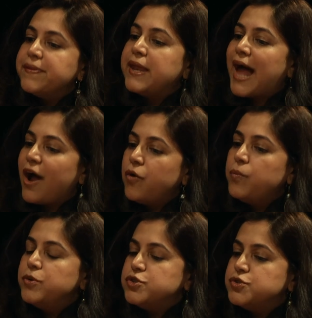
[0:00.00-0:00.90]
then how
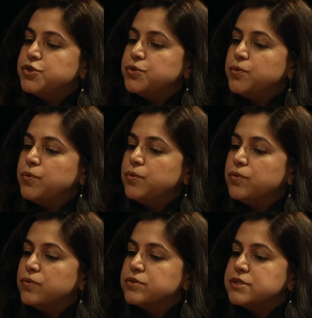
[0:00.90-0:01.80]
would you
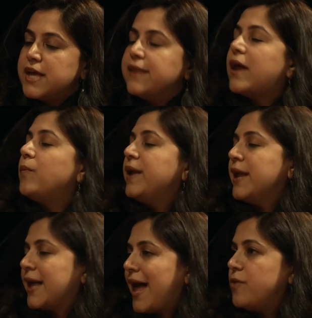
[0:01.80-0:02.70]
say that we
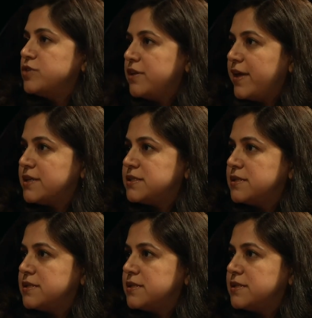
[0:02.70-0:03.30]
can counter this?